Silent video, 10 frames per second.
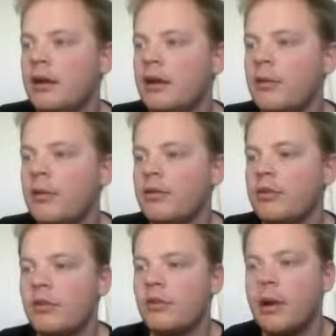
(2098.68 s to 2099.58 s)

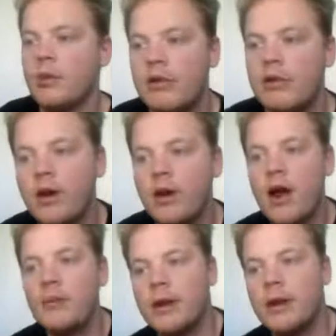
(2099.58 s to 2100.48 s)
conferences and webinars that are
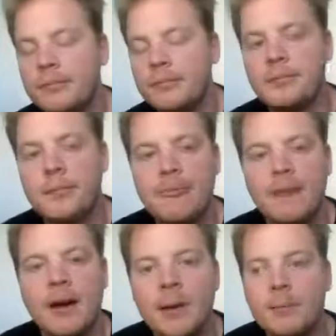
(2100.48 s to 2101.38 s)
happening.
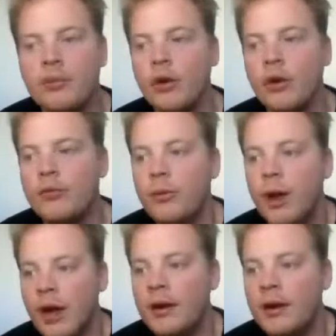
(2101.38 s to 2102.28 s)
So if
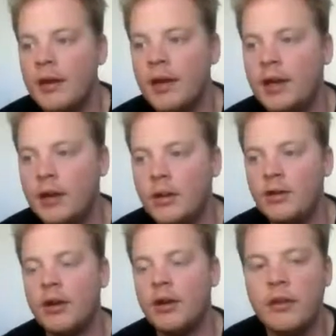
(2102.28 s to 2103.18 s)
you have a
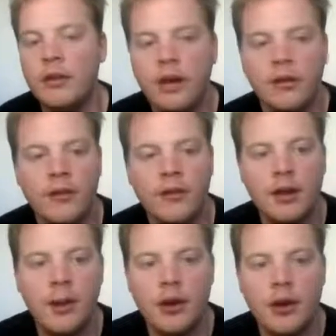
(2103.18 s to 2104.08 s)
community that you're
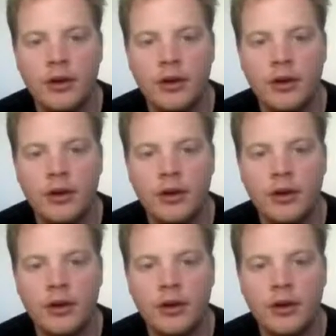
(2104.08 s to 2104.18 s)
thinking about